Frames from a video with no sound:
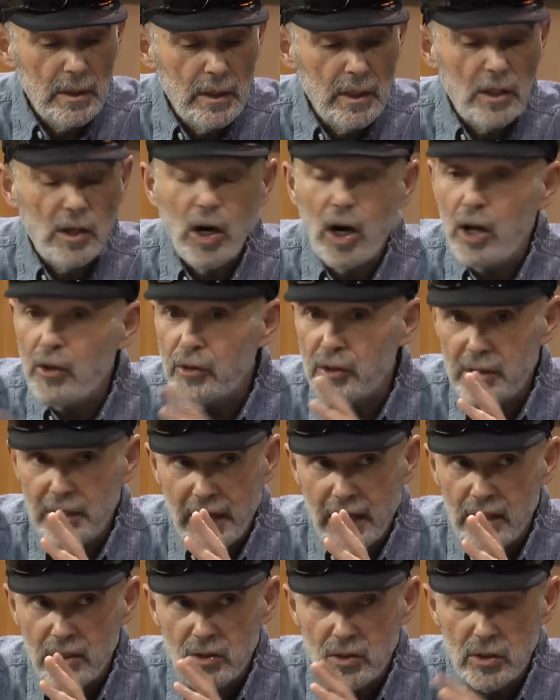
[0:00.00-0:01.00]
In all the
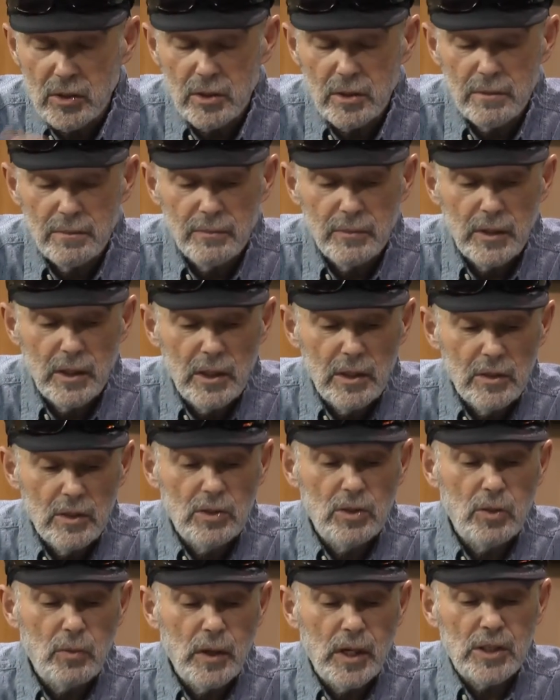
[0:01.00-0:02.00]
tests, the
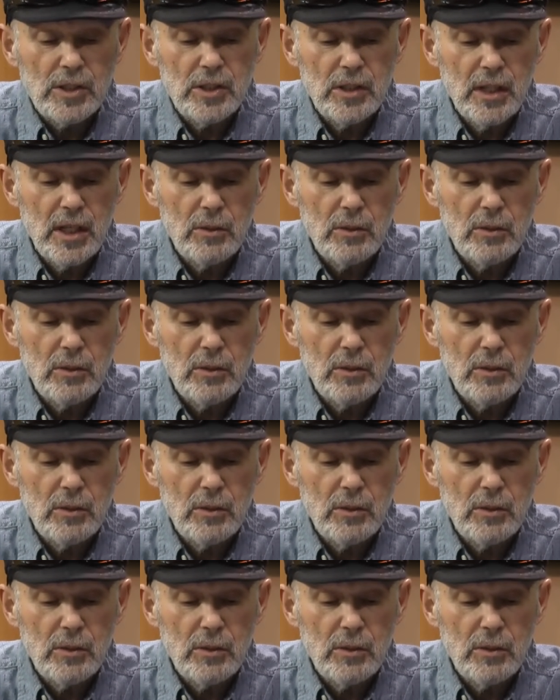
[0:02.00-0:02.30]
direction